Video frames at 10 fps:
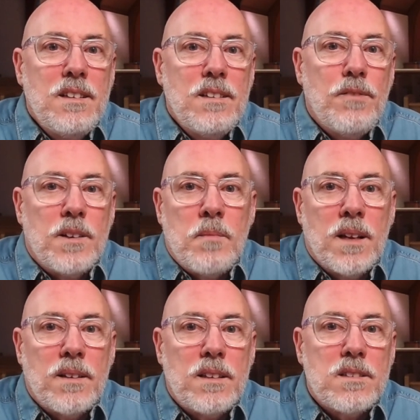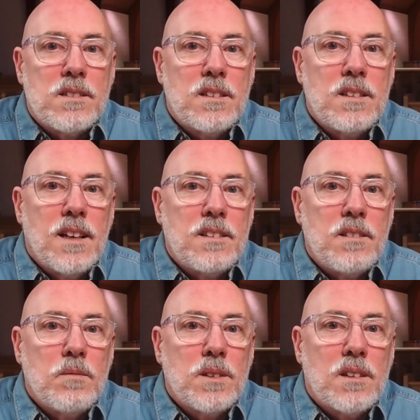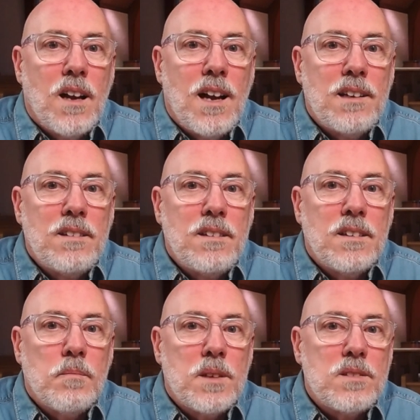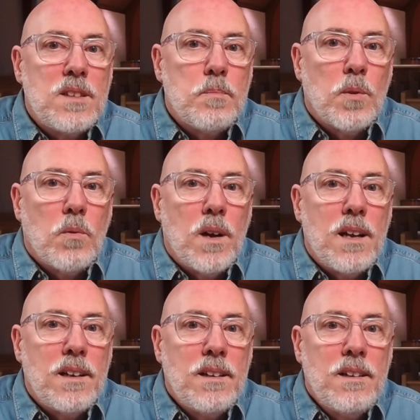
fundamentally is connecting with God in a much deeper way.